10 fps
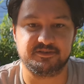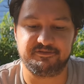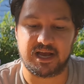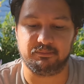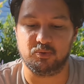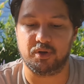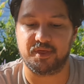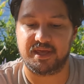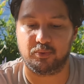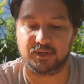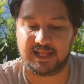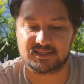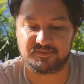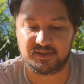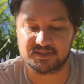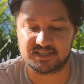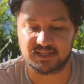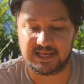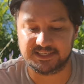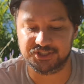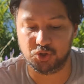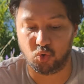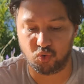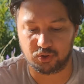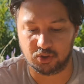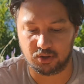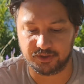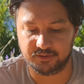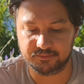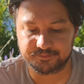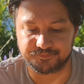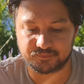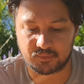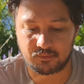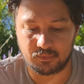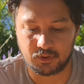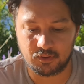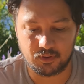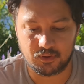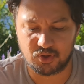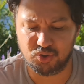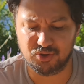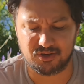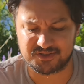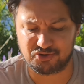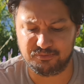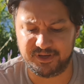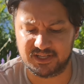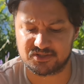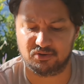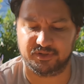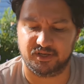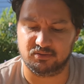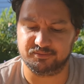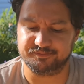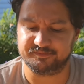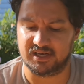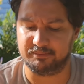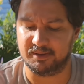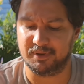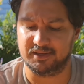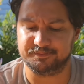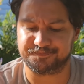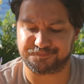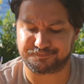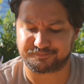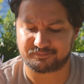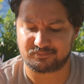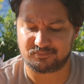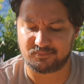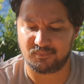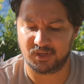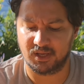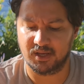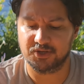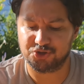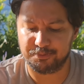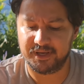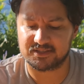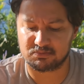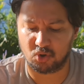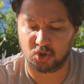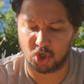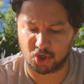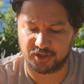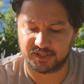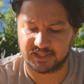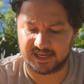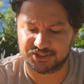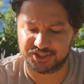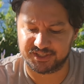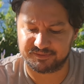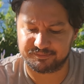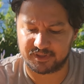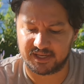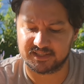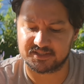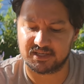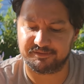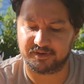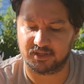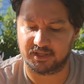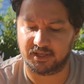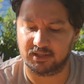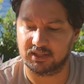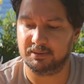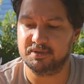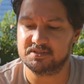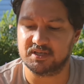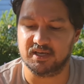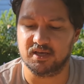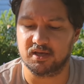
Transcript: and family, whether they would classify this as a lychee or a longan. Who knows, it could be in its own little but to me it's more longan than lychee, and it's definitely, let me see.